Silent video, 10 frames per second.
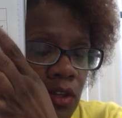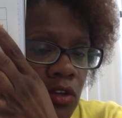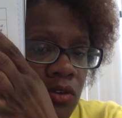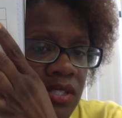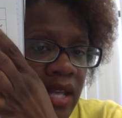
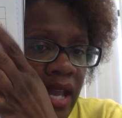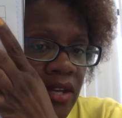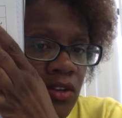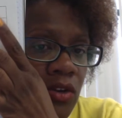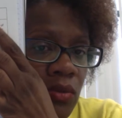your
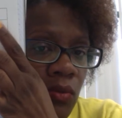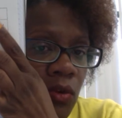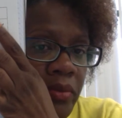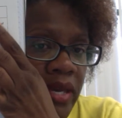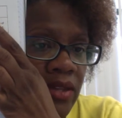standard
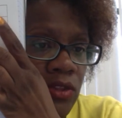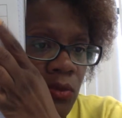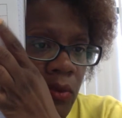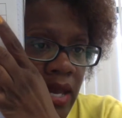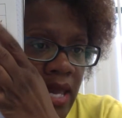will be
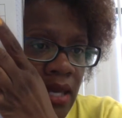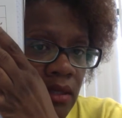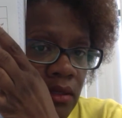3,